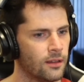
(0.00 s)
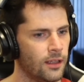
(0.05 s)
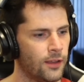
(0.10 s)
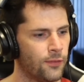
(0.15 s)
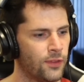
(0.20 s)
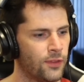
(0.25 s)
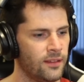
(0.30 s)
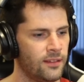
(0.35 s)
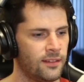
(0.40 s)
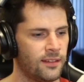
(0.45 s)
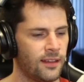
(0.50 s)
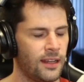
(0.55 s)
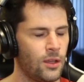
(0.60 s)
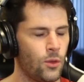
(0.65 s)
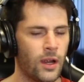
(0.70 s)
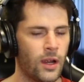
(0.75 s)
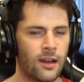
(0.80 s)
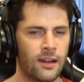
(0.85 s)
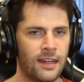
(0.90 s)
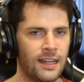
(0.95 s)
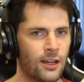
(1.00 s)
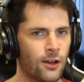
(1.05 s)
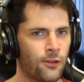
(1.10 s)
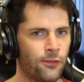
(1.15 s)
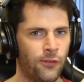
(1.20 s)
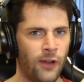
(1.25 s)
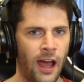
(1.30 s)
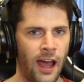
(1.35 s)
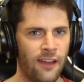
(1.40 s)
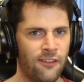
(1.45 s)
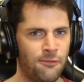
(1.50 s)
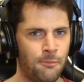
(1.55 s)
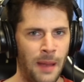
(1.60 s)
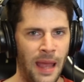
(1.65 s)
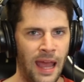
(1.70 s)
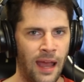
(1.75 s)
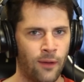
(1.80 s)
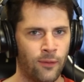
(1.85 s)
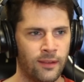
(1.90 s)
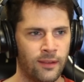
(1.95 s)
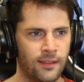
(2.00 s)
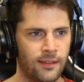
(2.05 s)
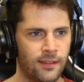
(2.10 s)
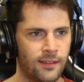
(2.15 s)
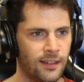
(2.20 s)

if this is anywhere near five pounds,